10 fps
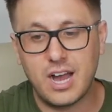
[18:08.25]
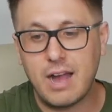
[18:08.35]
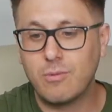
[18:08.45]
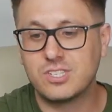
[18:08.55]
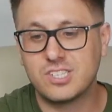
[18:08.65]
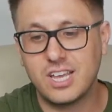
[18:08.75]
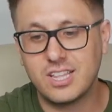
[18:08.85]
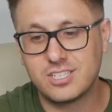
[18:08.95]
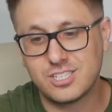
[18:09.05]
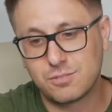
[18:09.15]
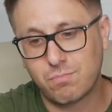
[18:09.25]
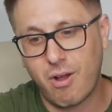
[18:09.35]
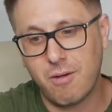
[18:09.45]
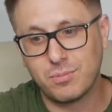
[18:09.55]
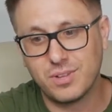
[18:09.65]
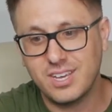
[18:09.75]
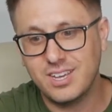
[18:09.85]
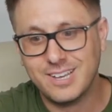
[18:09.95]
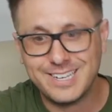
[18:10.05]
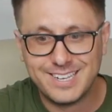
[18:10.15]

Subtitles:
I would say this is probably